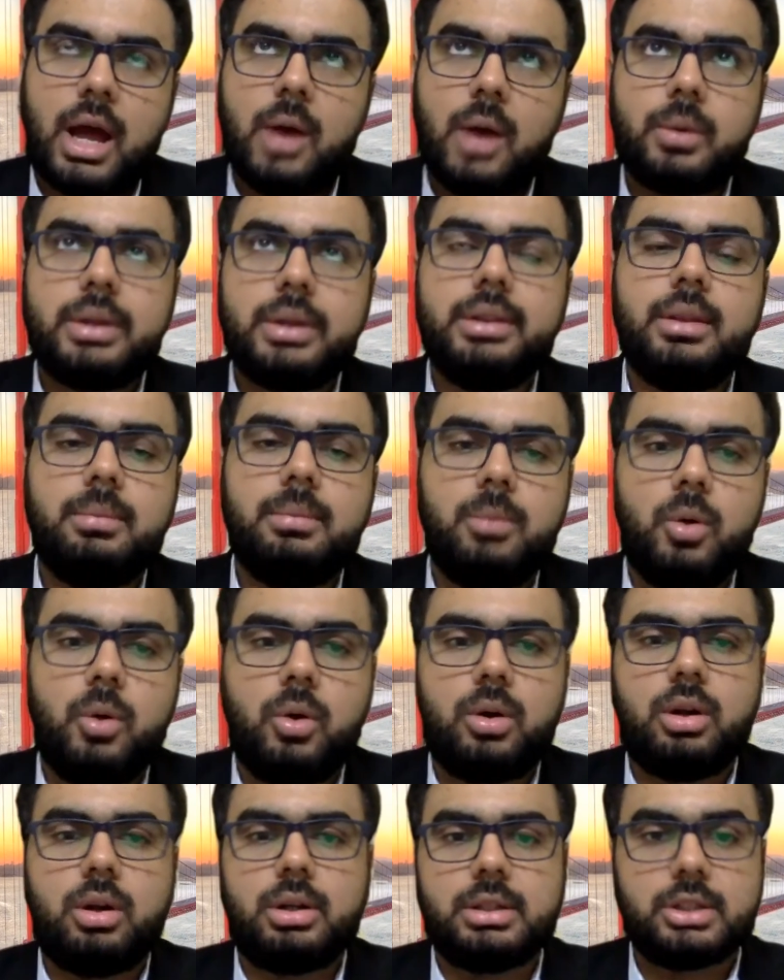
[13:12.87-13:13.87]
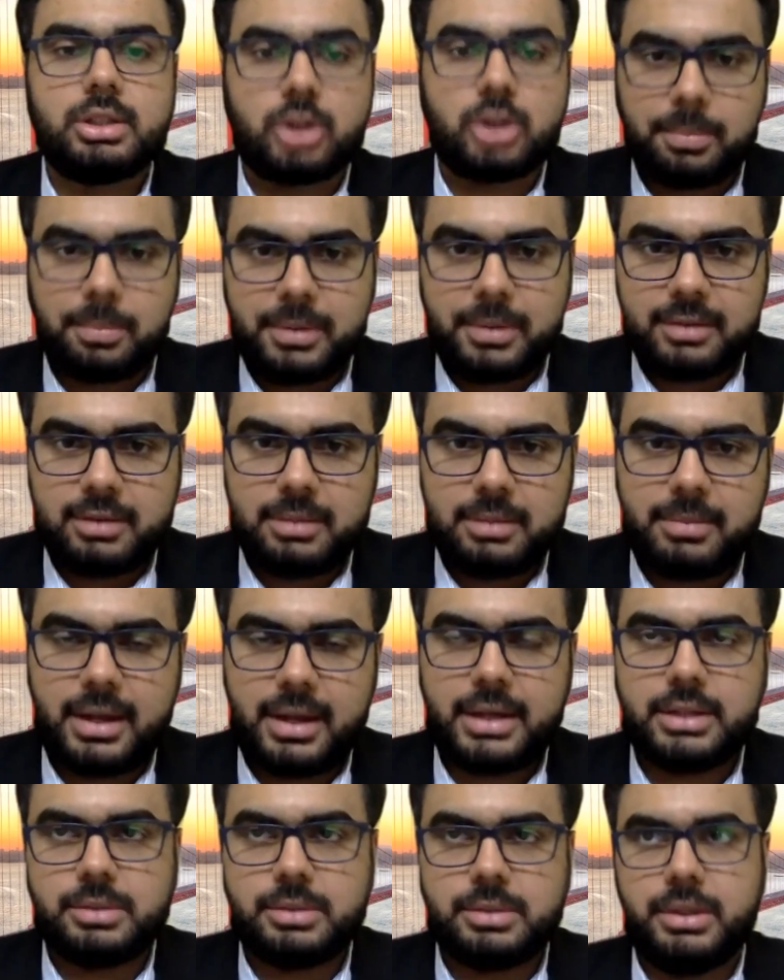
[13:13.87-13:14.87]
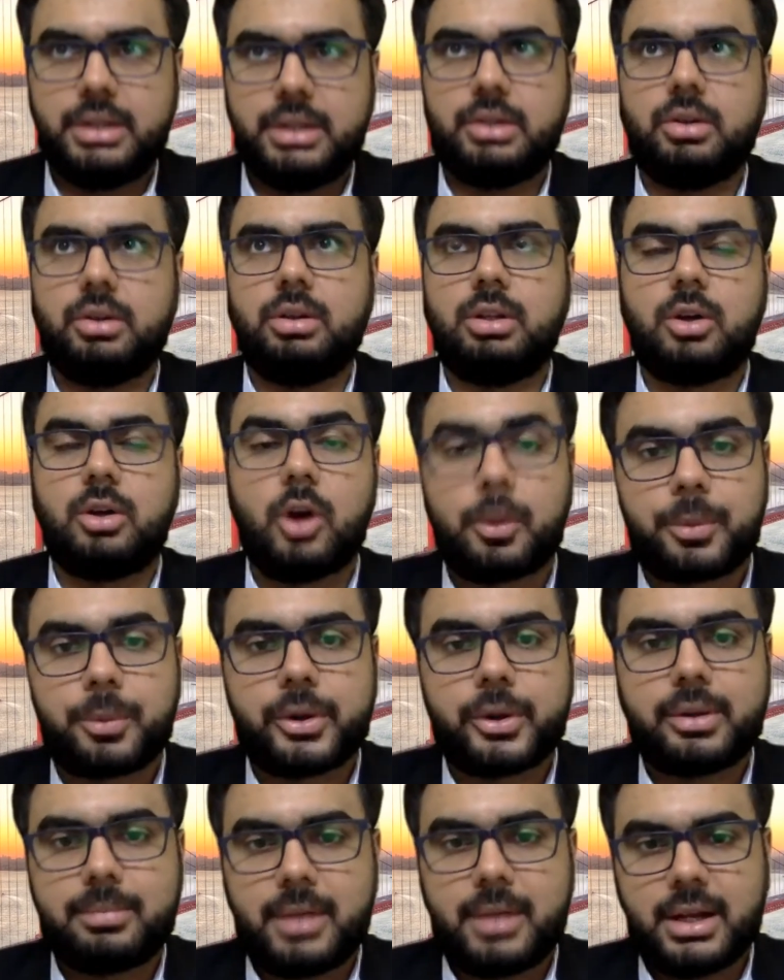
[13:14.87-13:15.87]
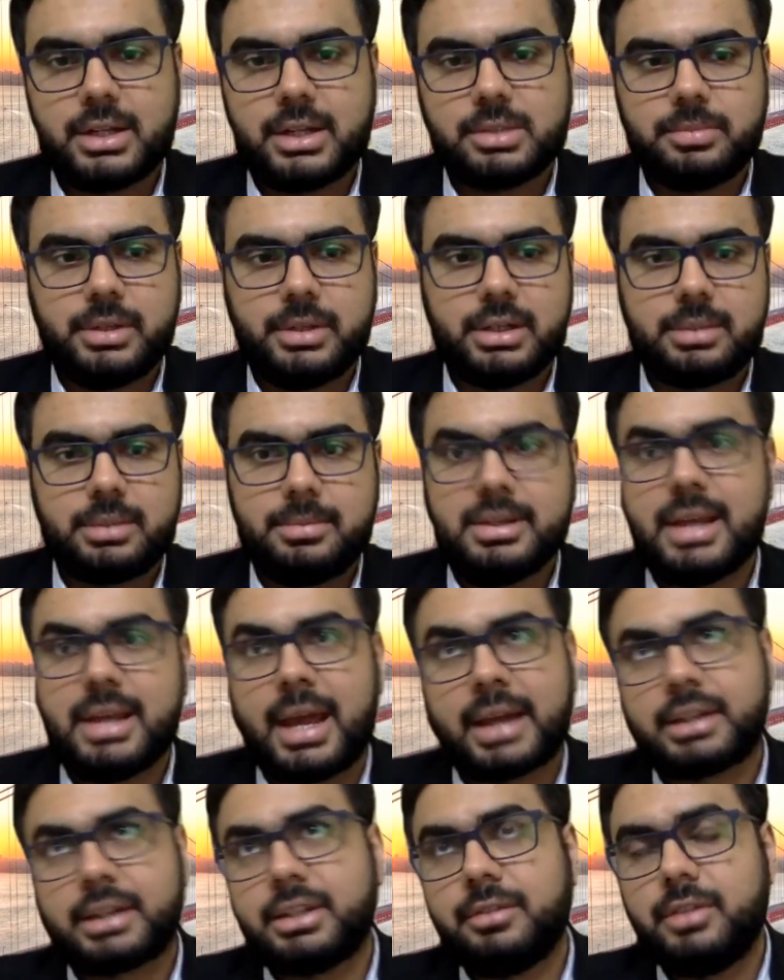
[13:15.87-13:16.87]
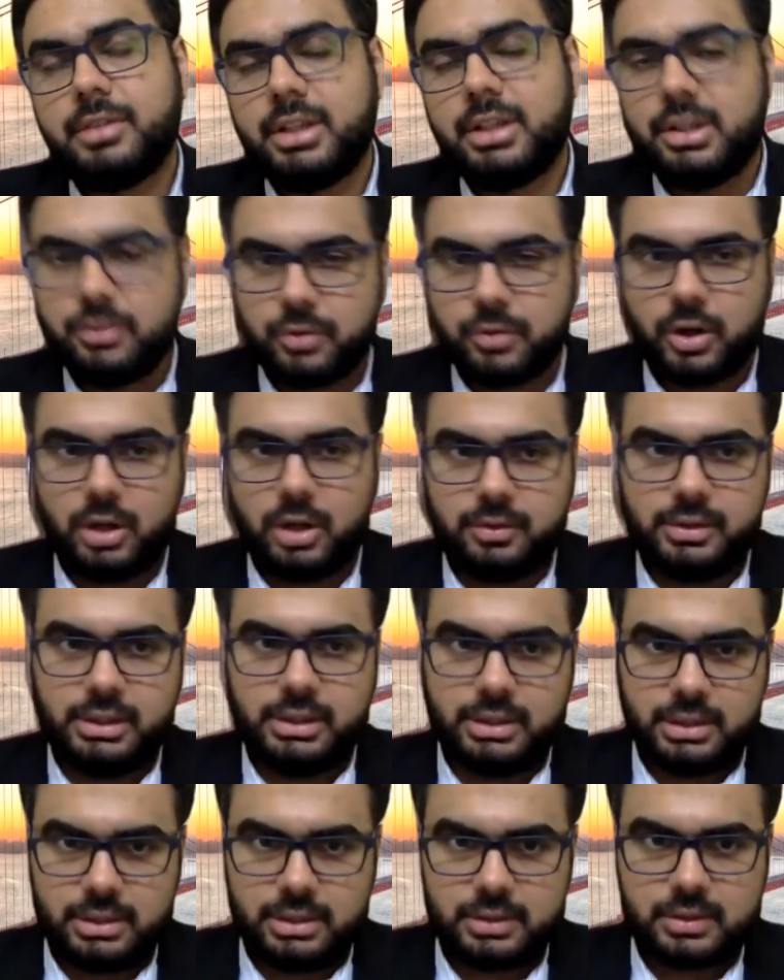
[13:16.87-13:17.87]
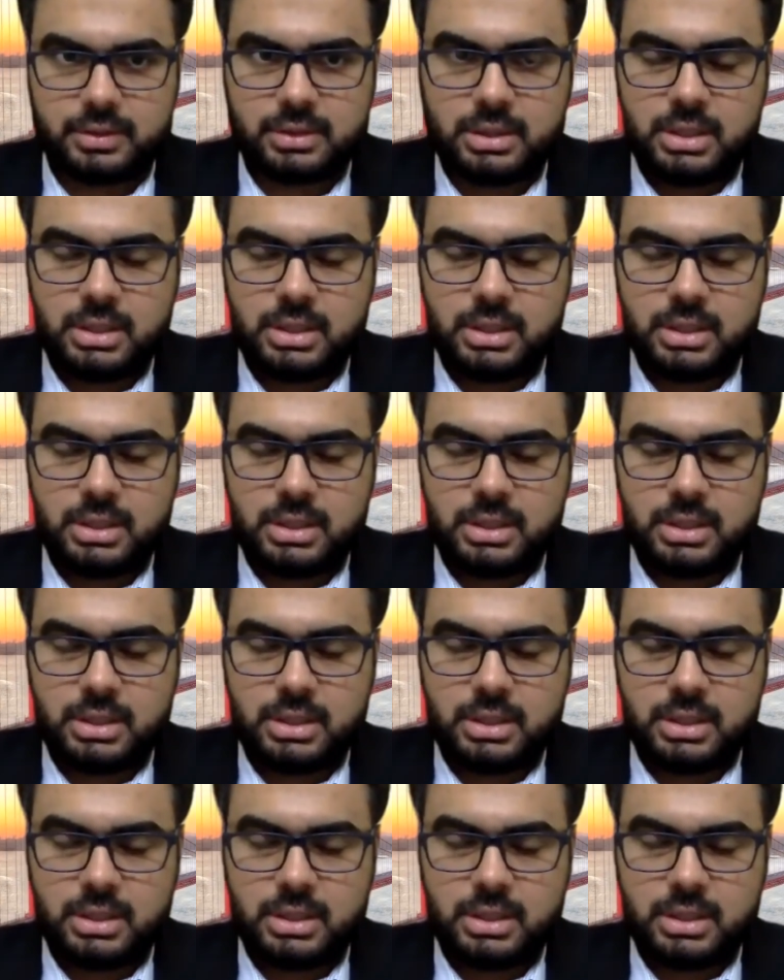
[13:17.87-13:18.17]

can the board or the top level management or the corporate management be actively involved in this?